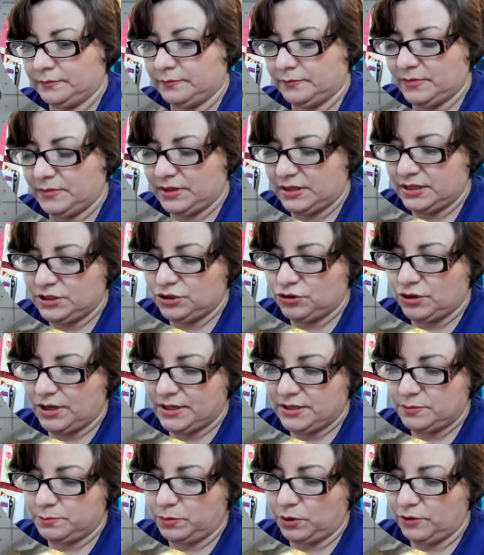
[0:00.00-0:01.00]
But this
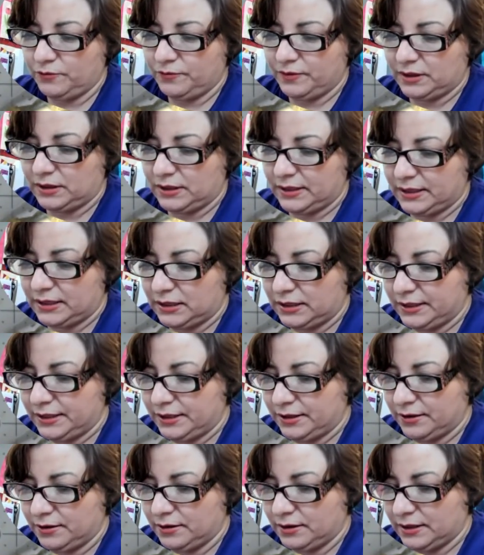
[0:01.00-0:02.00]
dries perfectly
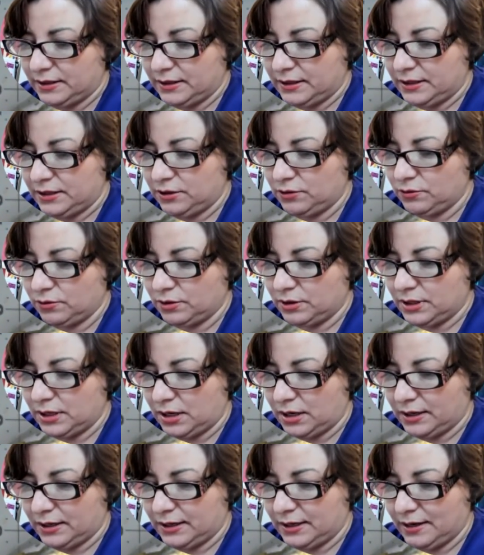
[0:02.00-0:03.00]
clear, and then you're
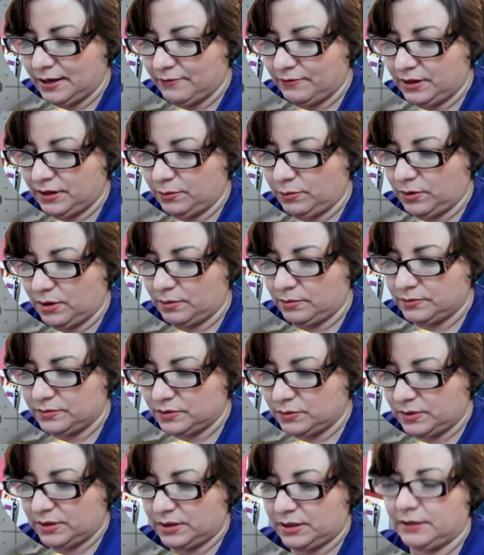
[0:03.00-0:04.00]
not going to have any problems
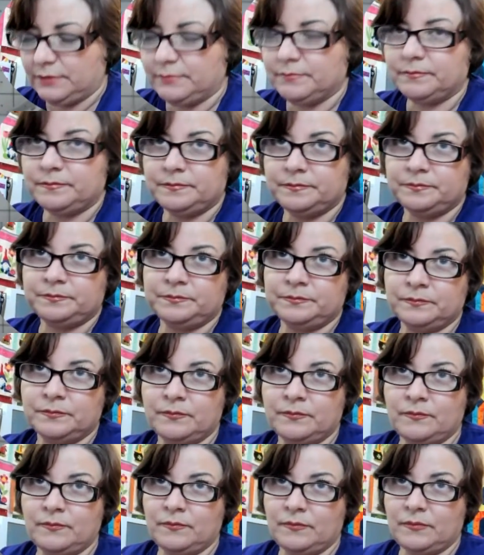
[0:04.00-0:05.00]
with
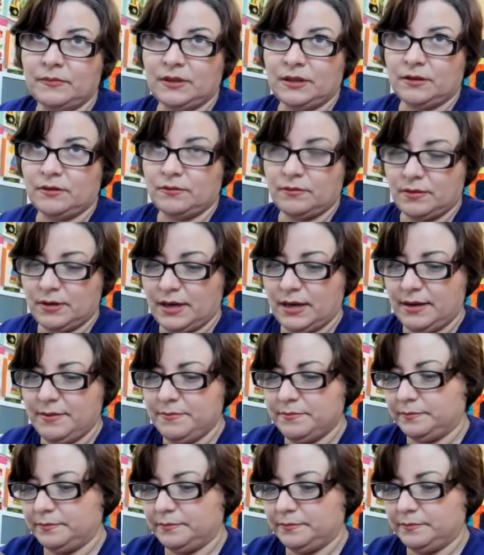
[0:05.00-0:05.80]
it. Okay?